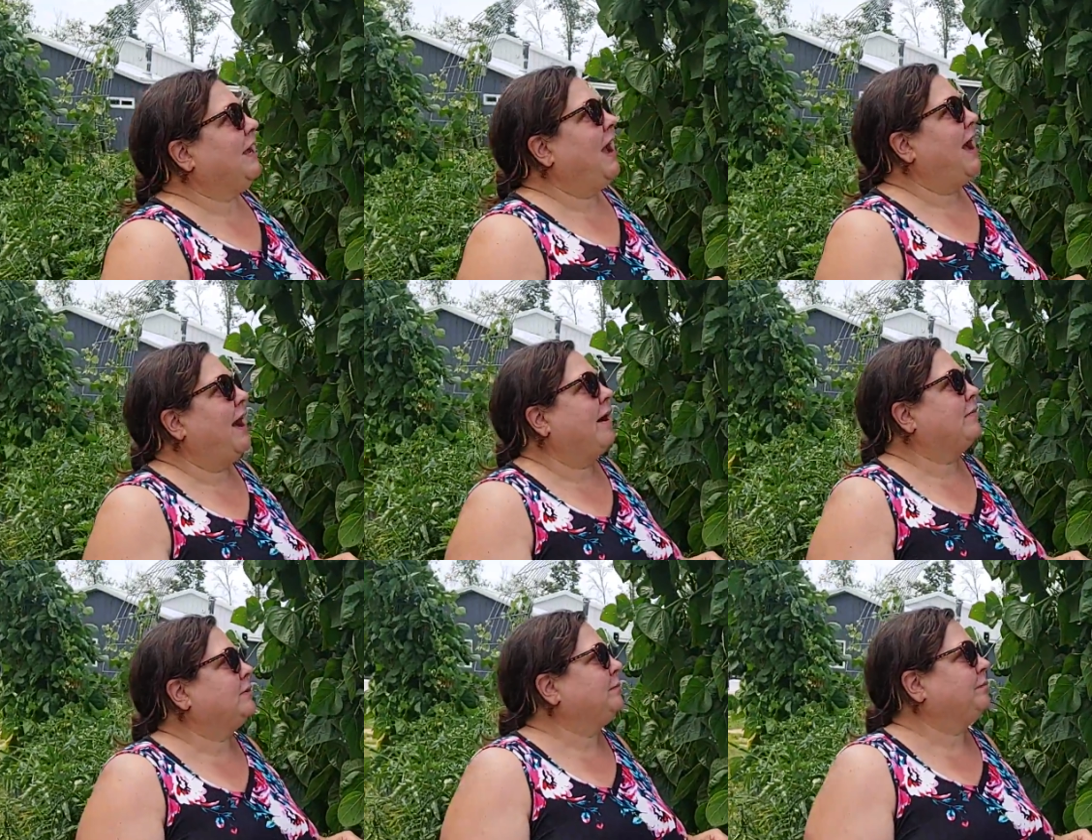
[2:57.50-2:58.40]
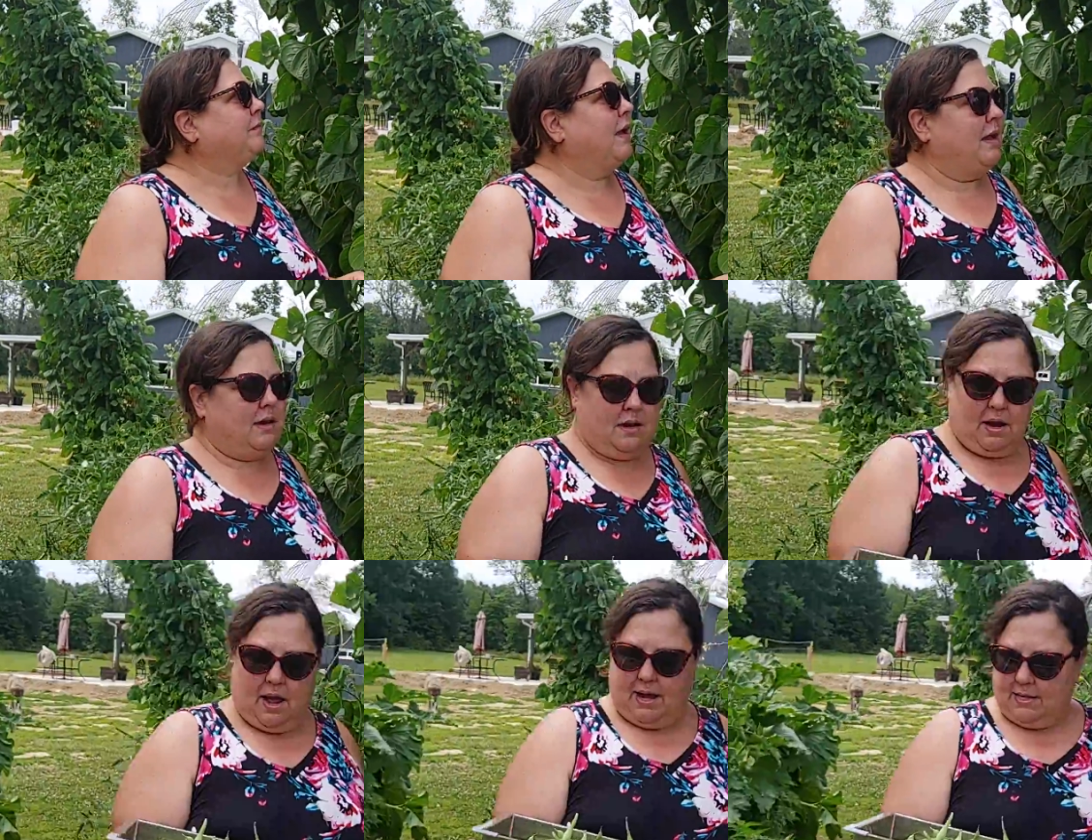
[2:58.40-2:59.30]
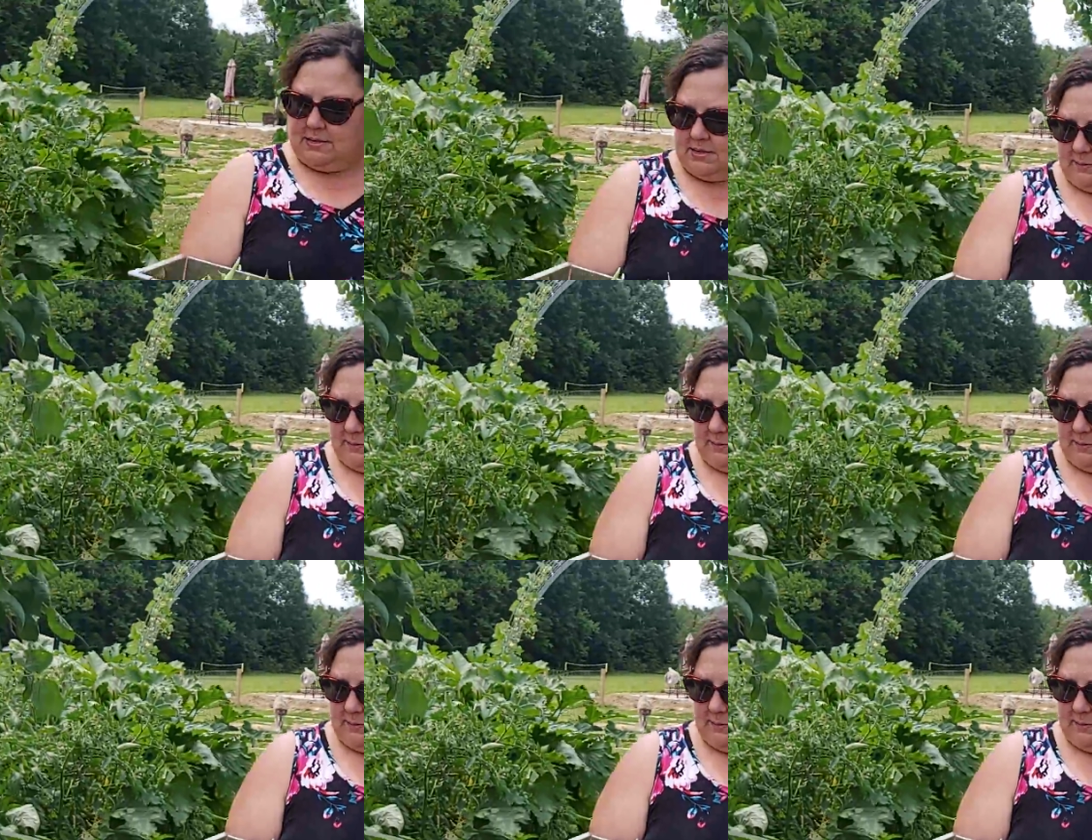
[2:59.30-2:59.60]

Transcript: to have a nice